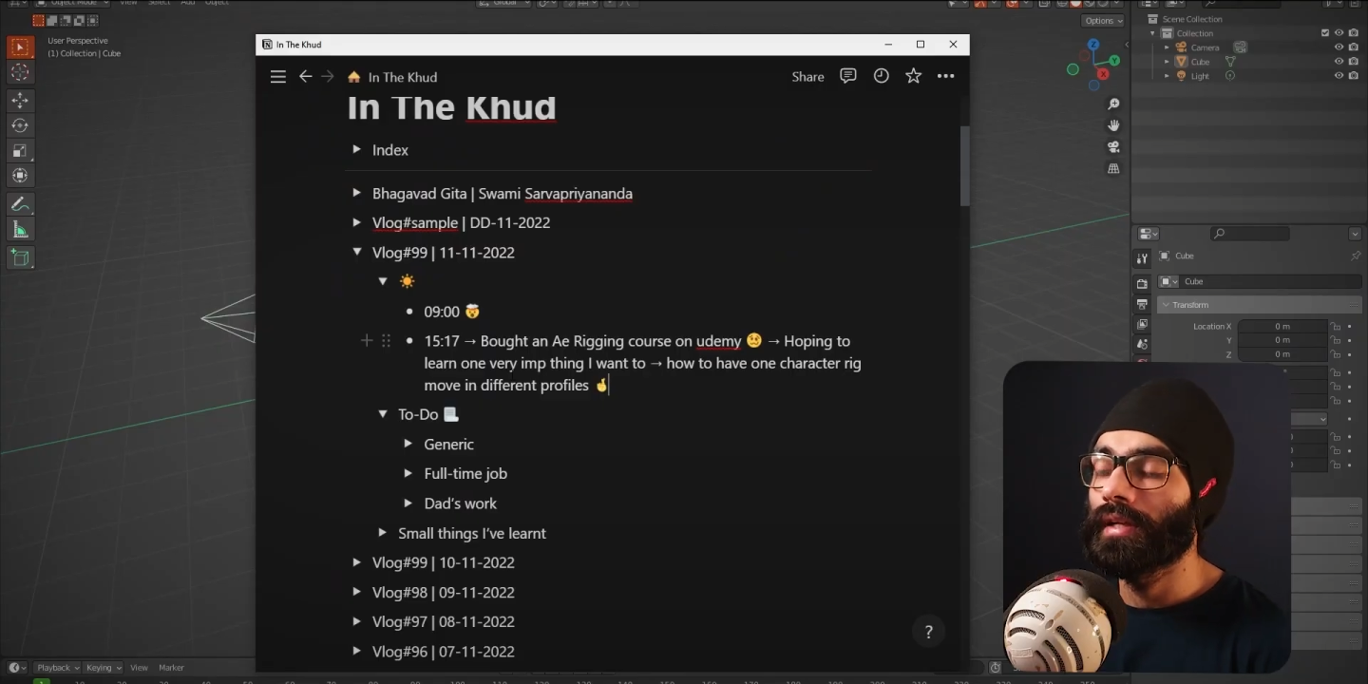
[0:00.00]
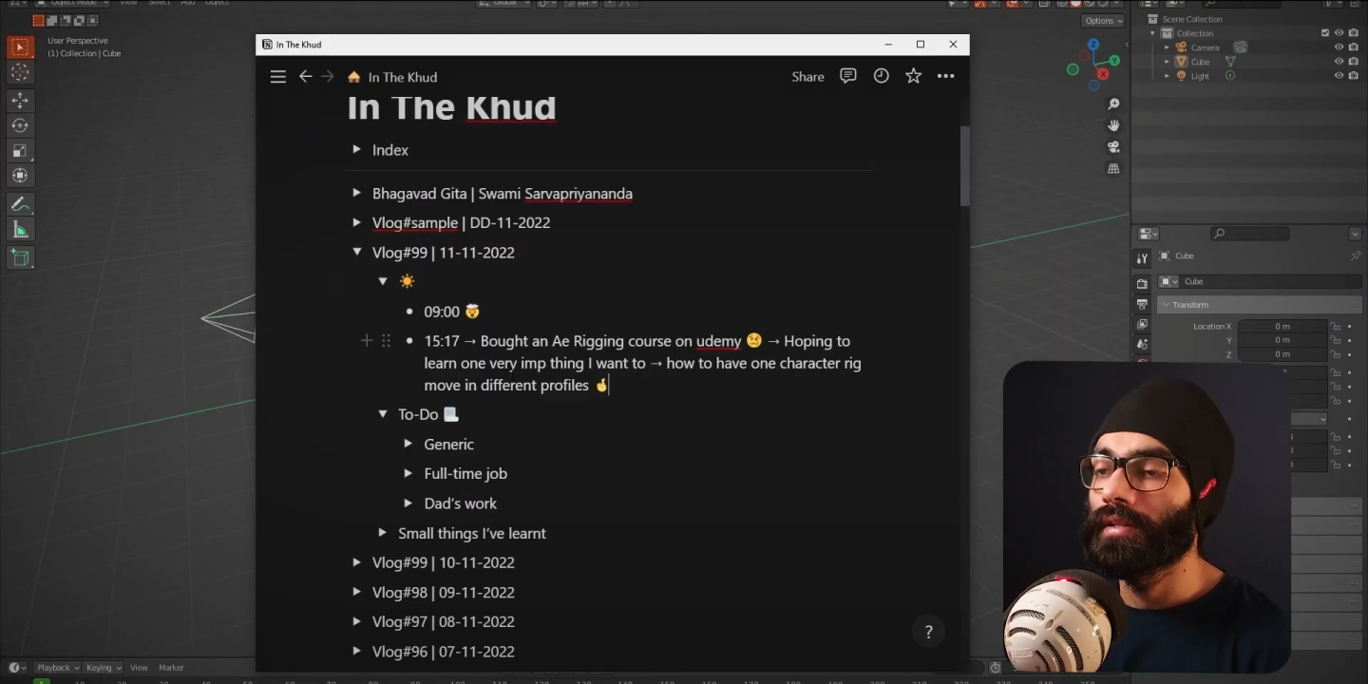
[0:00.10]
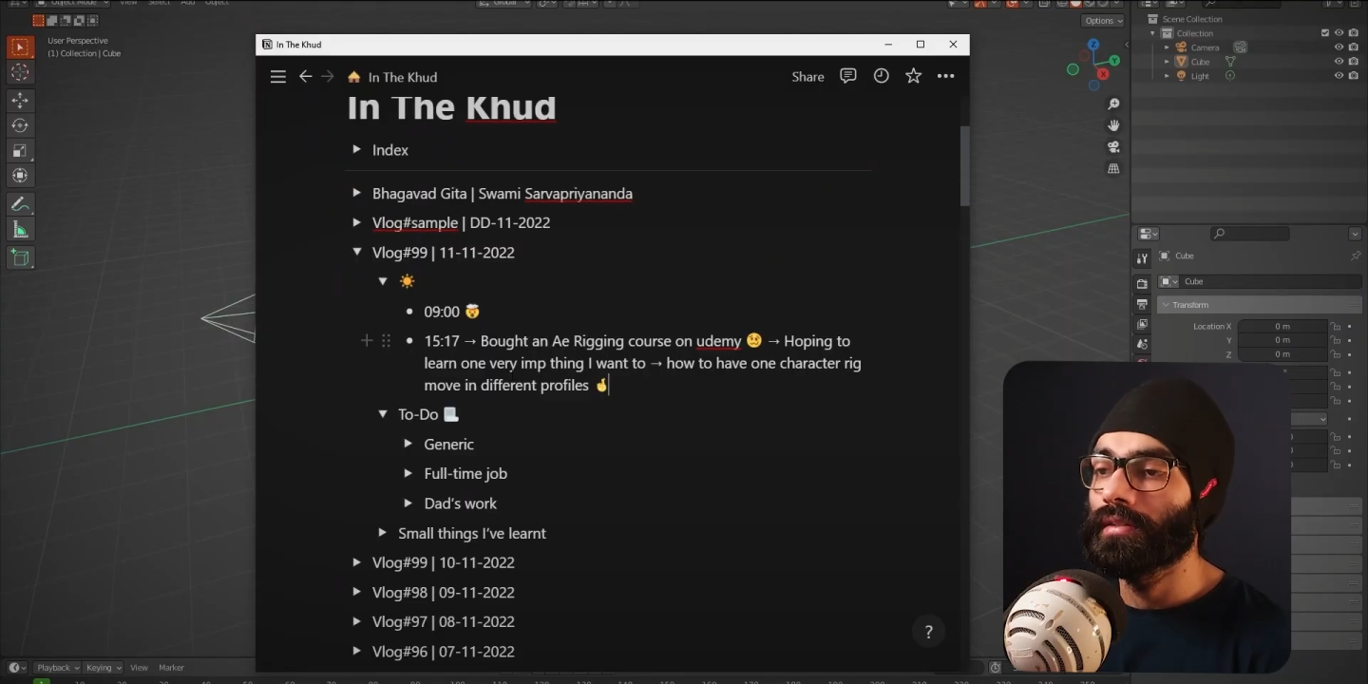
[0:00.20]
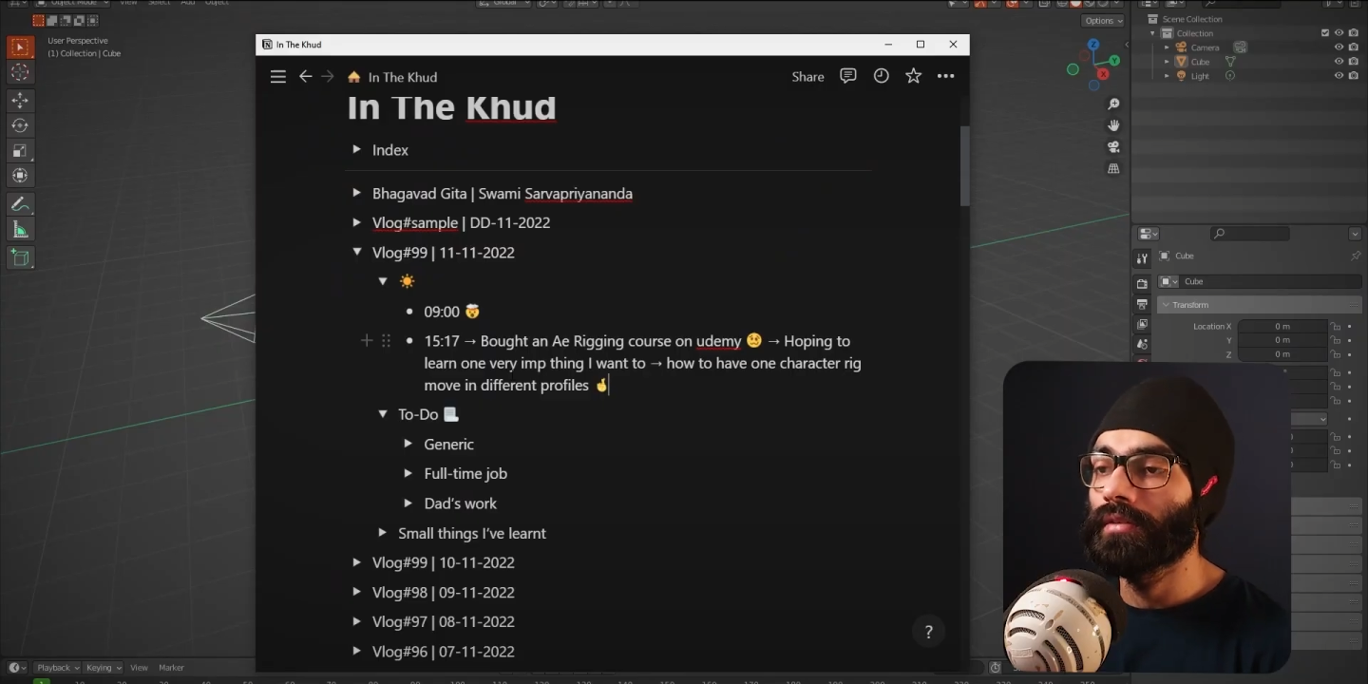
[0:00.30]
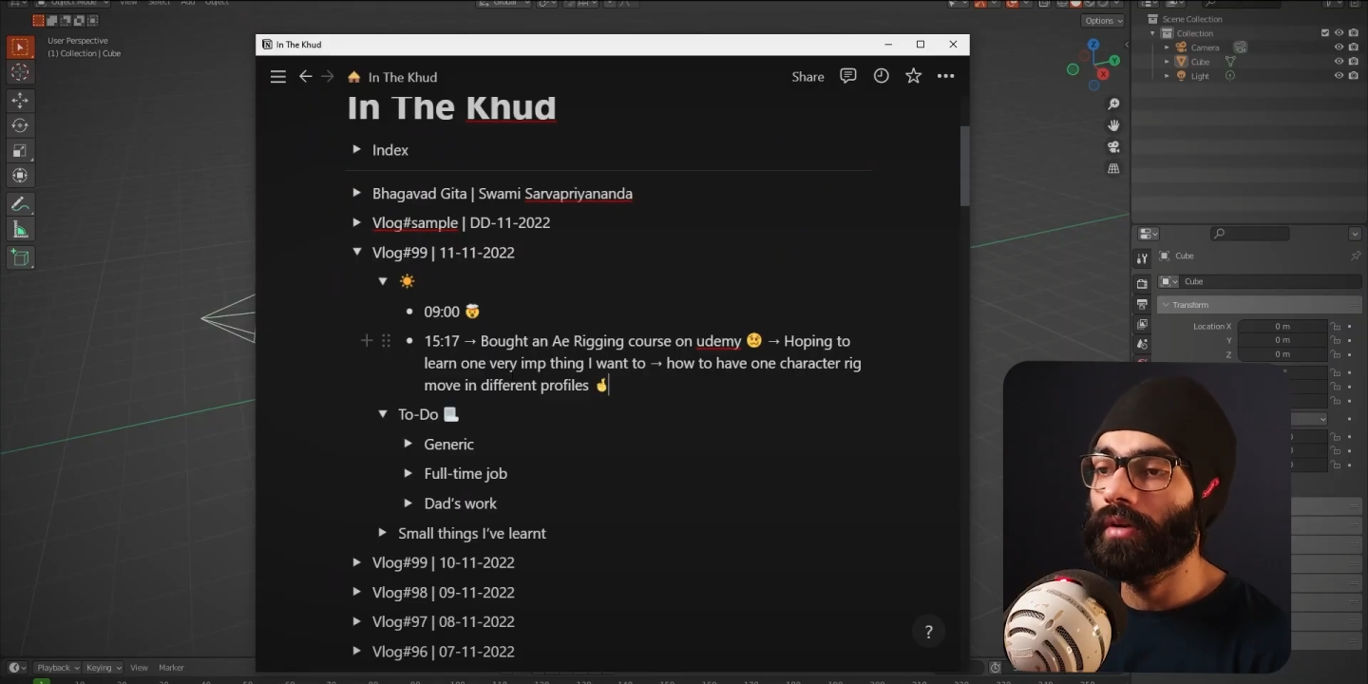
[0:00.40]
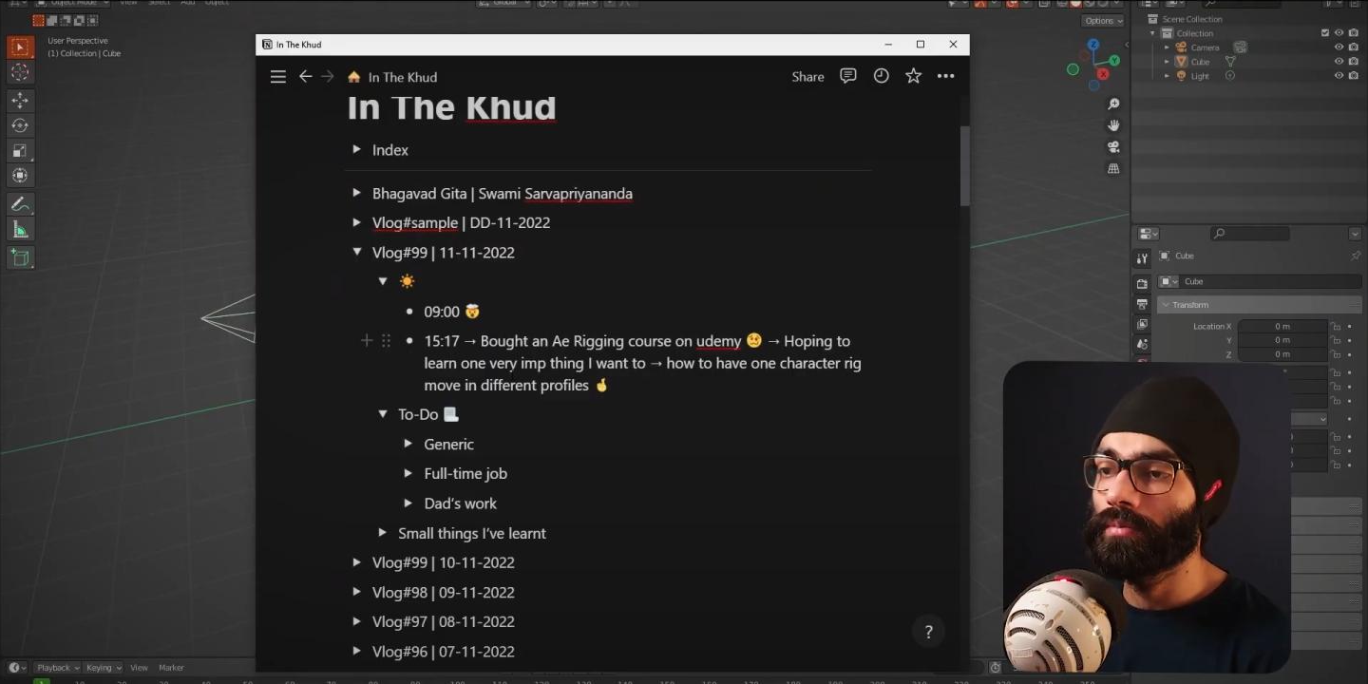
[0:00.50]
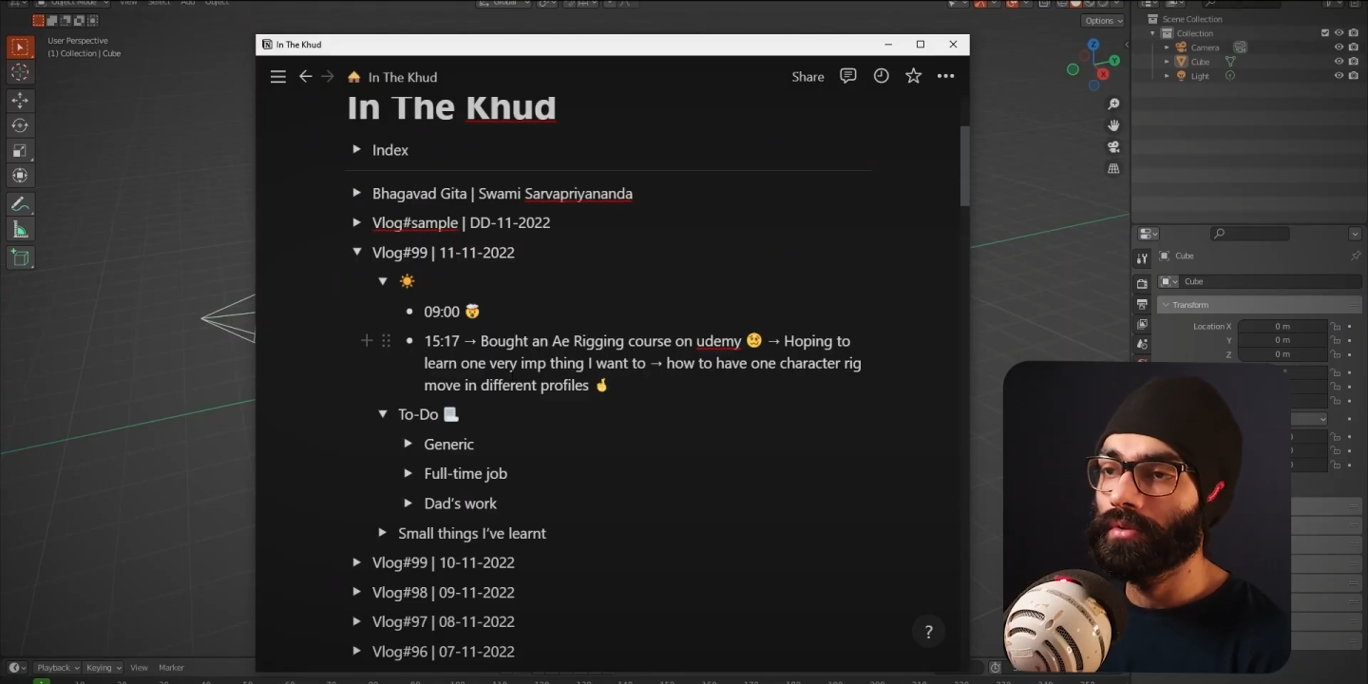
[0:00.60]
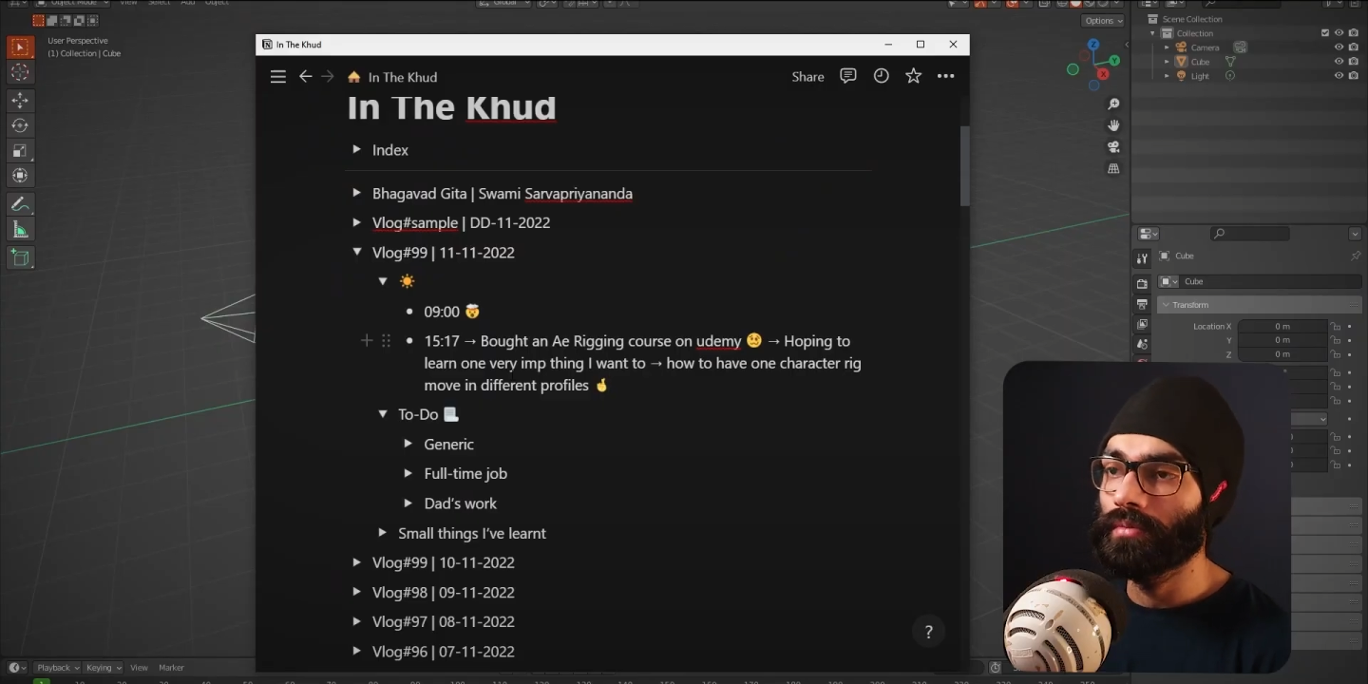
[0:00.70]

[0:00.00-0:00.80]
10th November,